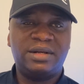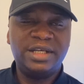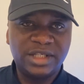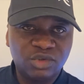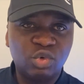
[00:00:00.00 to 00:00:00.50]

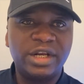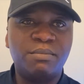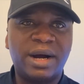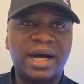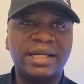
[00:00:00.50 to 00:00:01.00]
This is really
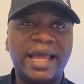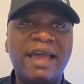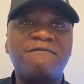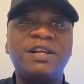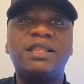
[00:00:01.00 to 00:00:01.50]
bad.
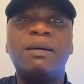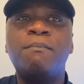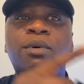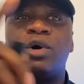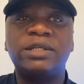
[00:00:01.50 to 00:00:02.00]
Everything
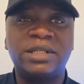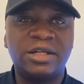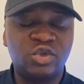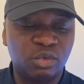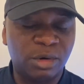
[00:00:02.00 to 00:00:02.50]
boils
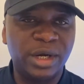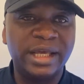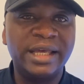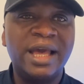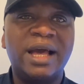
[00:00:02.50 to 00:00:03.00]
down to
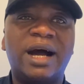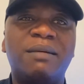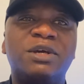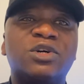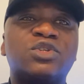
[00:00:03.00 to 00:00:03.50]
money
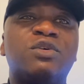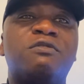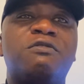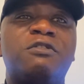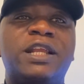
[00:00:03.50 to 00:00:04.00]
because of
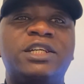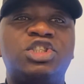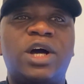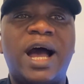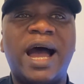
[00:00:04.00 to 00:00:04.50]

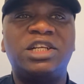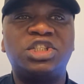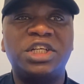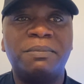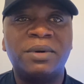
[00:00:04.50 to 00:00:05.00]
financial
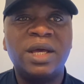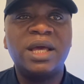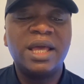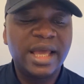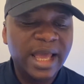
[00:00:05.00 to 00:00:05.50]
hardship.
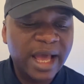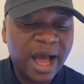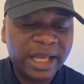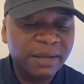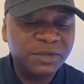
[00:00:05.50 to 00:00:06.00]

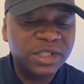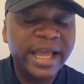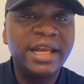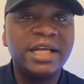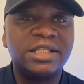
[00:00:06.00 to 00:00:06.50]
I keep
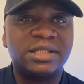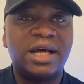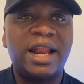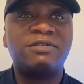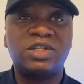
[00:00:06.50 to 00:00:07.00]
saying it,
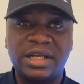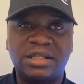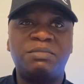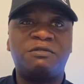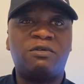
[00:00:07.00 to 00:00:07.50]
and I've said
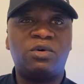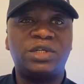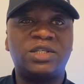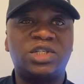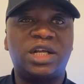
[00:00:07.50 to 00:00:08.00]
it before on
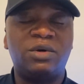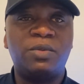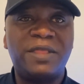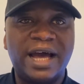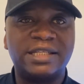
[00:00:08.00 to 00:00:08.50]
this channel,
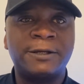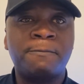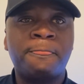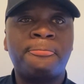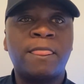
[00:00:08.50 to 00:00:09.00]
that
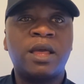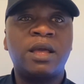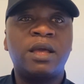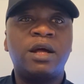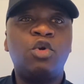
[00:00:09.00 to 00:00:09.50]

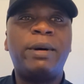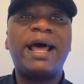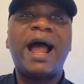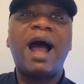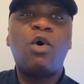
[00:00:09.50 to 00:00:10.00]
no
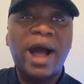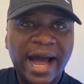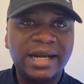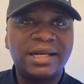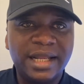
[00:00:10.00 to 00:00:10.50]
matter how
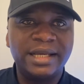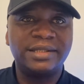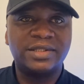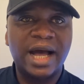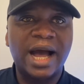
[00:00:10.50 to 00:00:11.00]
hard
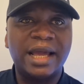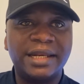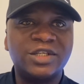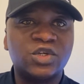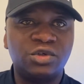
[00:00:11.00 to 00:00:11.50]
things are in
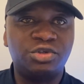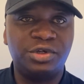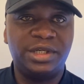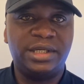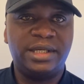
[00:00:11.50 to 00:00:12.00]
this country,